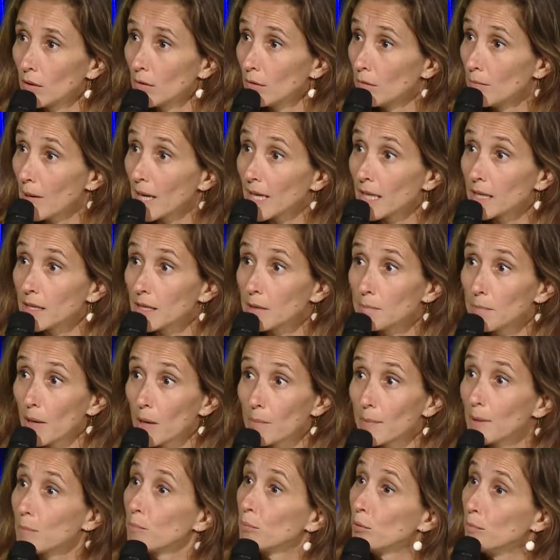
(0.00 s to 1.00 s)
This is
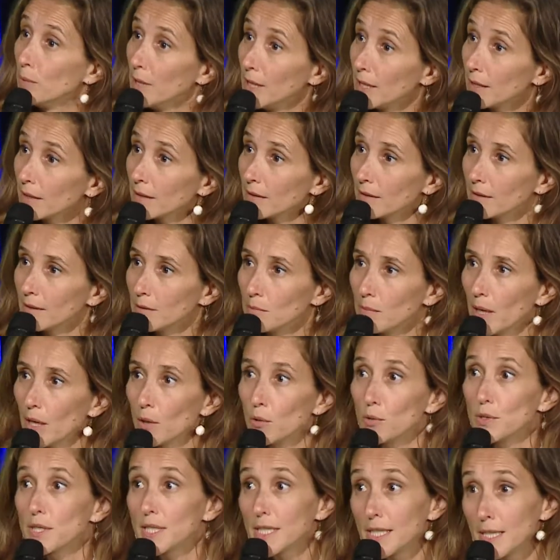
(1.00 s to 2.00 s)
something that we
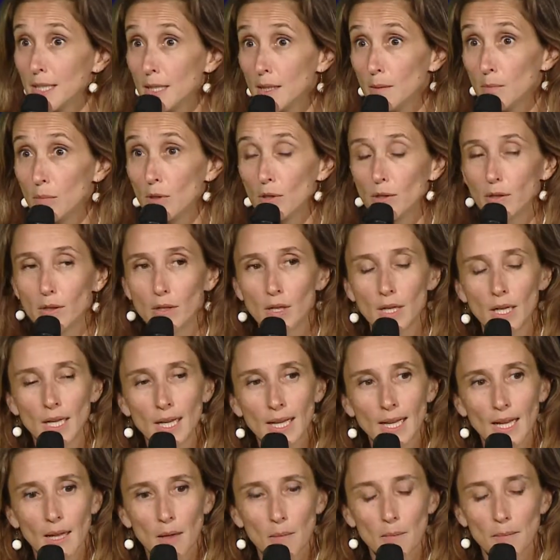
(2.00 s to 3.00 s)
hardly ever use
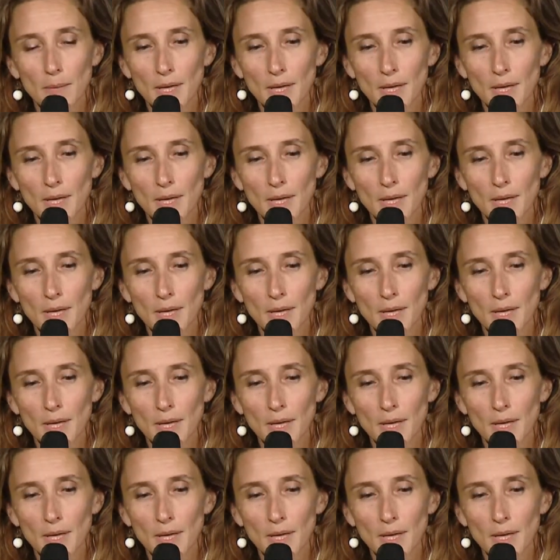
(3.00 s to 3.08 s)
in